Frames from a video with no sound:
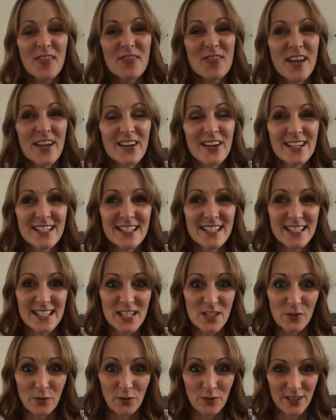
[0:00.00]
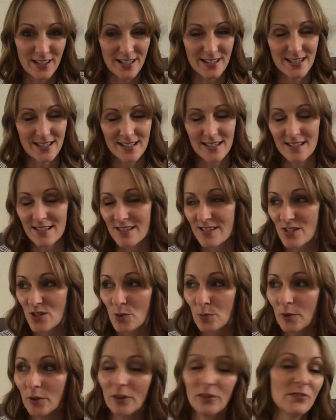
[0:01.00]
There is a difference, and it's
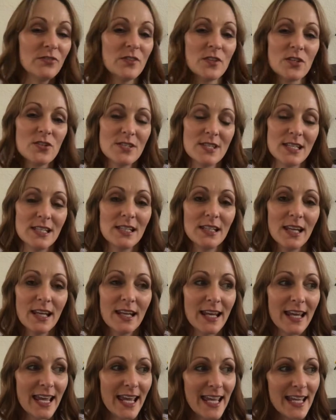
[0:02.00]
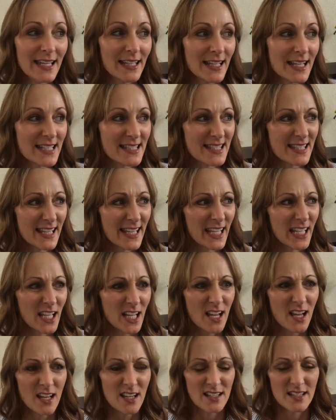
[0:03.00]
super confusing, and it's like
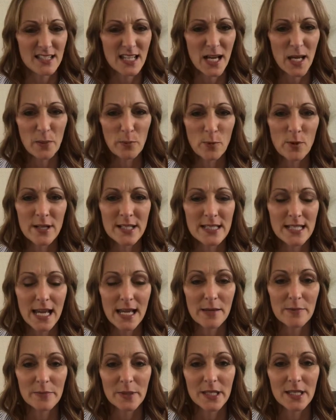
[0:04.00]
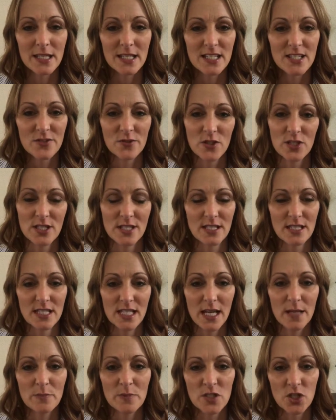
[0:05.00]
type 1 diabetes versus
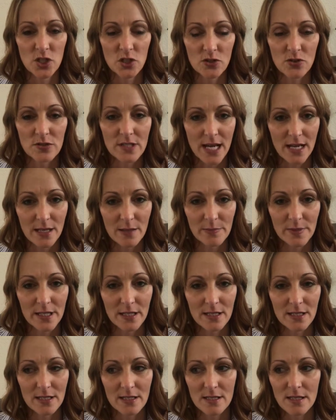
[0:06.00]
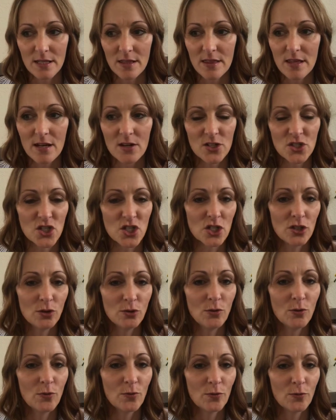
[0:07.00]
type 2 diabetes. They are
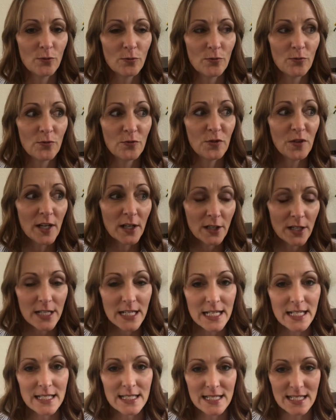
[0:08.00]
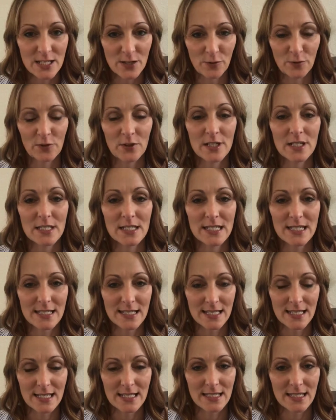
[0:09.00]
2 very different
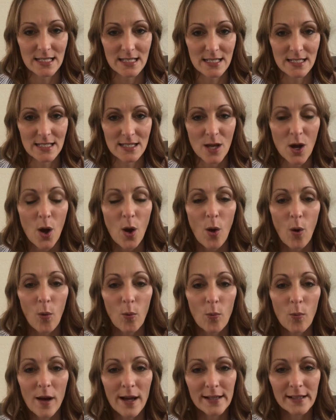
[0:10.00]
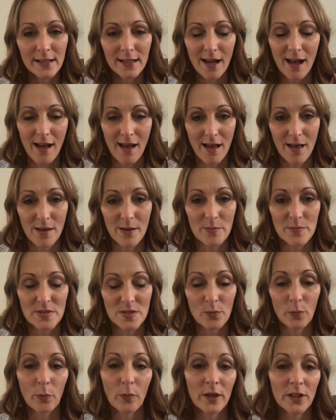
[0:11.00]
diseases. One comes
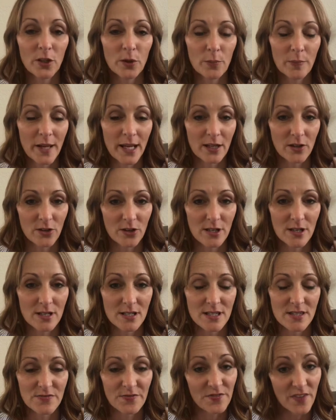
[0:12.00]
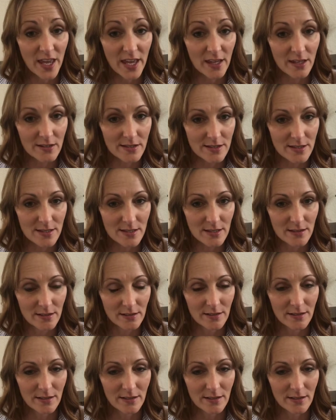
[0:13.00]
when your pancreas fails.